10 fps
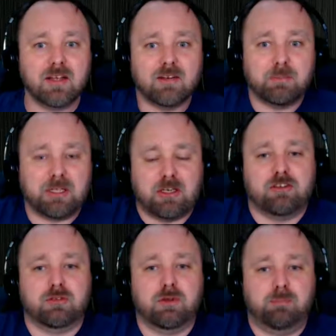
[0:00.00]

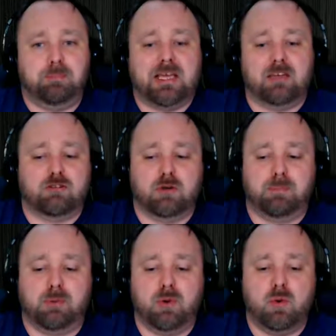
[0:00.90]
because the
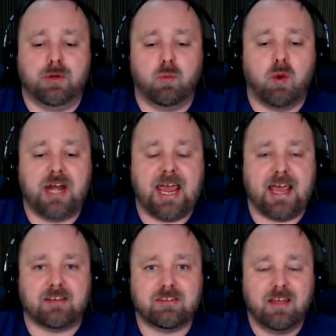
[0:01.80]
PS4 Pro and the One
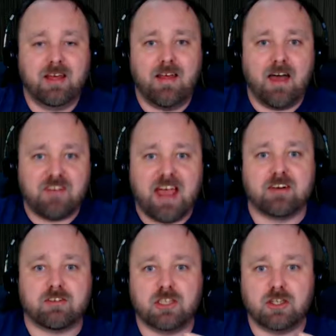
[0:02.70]
X have
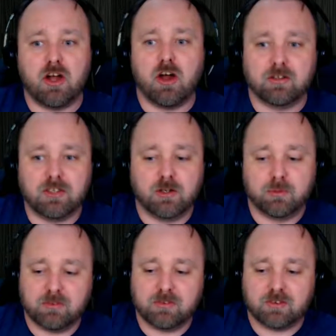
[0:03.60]
actually got,
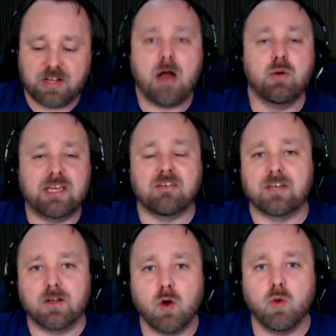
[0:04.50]
they're now
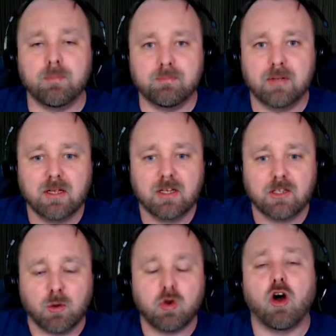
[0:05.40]
giving home,
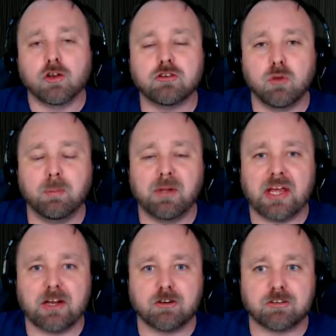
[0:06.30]
console players a